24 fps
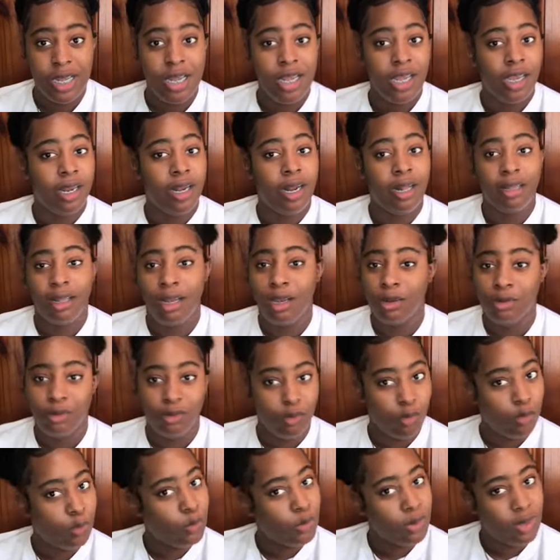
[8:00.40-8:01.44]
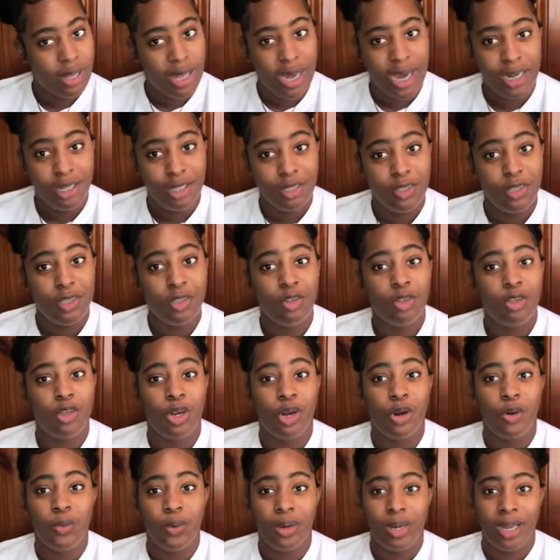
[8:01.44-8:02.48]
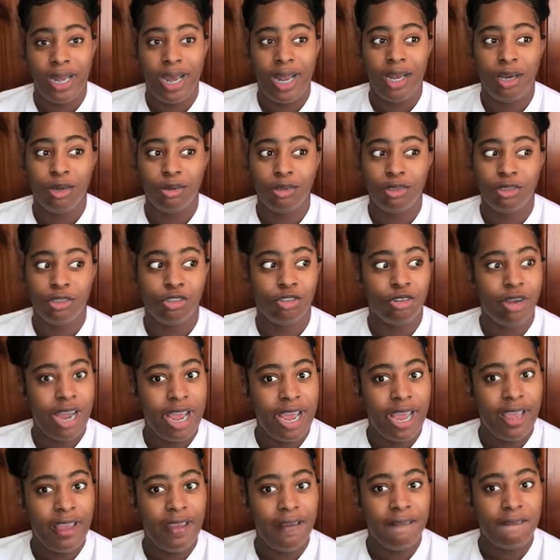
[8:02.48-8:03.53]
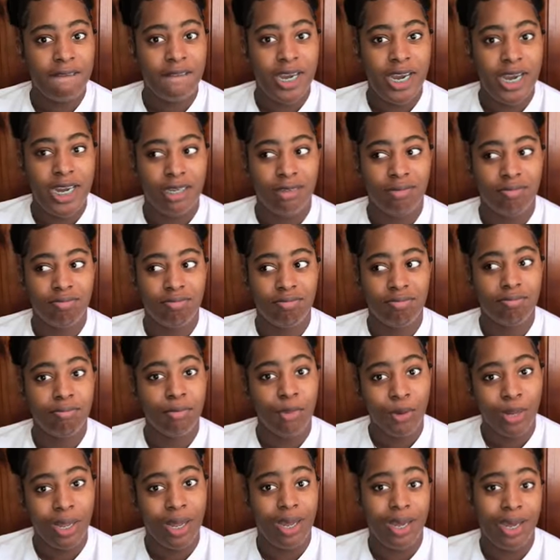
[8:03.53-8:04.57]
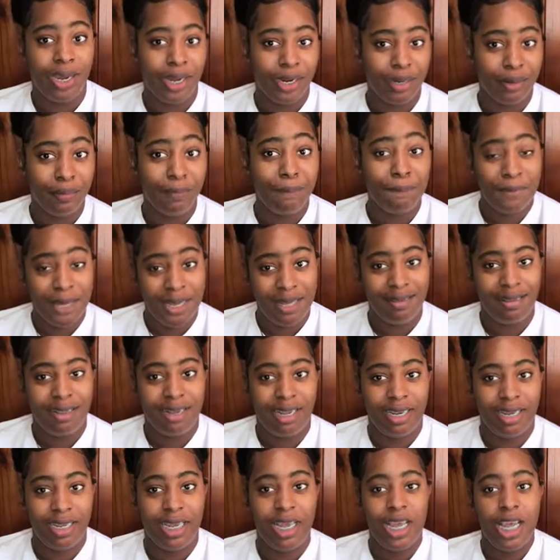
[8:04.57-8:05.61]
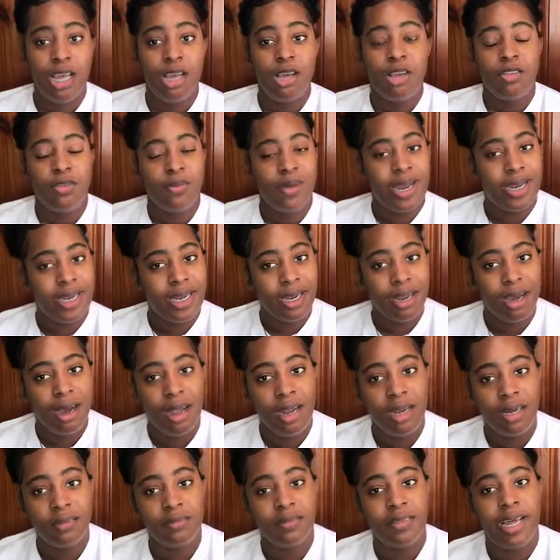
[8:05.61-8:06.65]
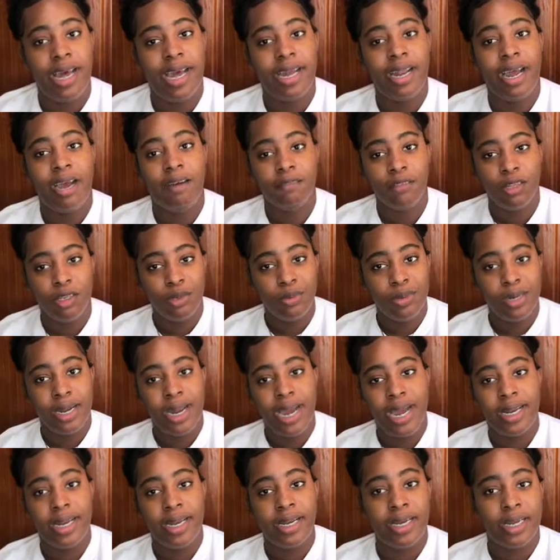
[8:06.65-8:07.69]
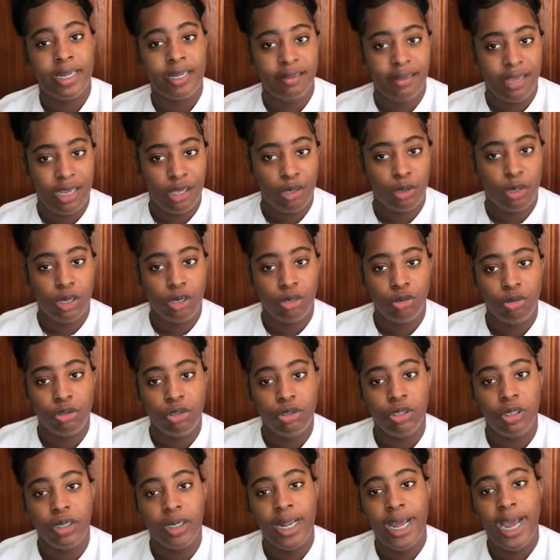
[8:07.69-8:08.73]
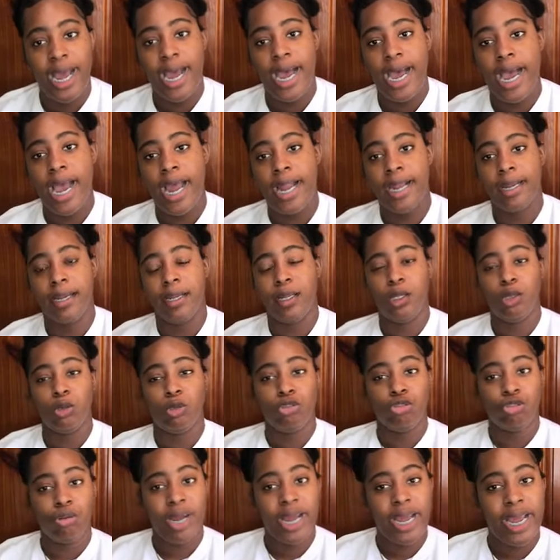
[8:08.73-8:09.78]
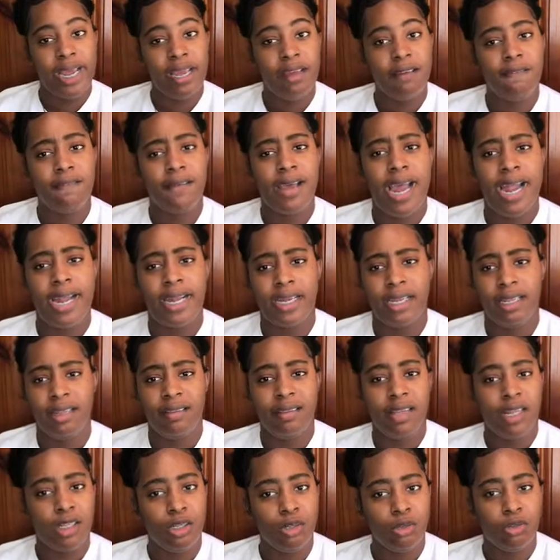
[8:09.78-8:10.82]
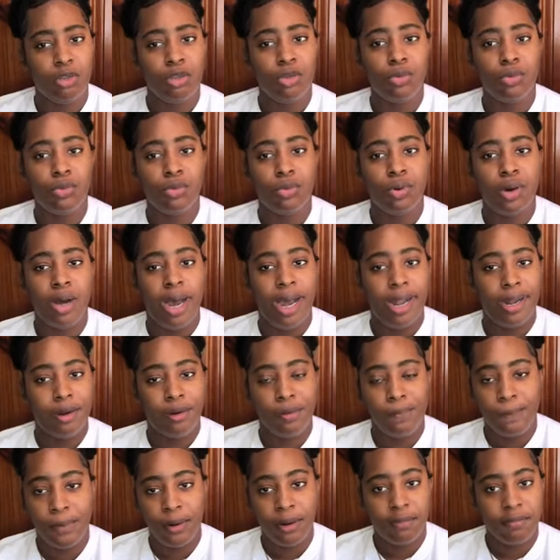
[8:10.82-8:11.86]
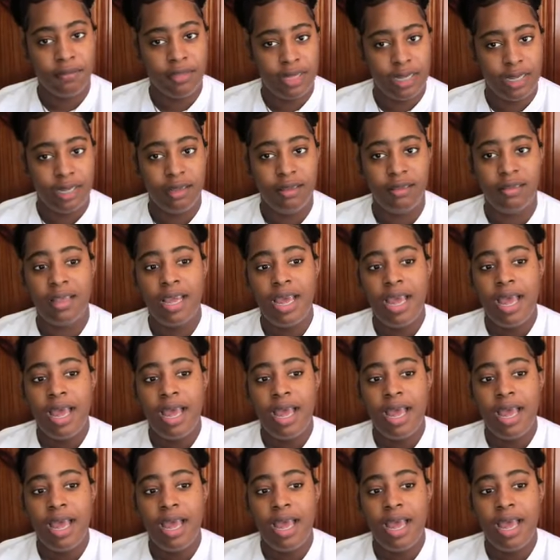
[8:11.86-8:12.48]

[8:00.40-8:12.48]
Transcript: You're not allowed to do that. You're only allowed to drive and blow your horn, basically. So I did all of that. After doing that, then they take you on the road and you drive, and they tell you to do a number of things.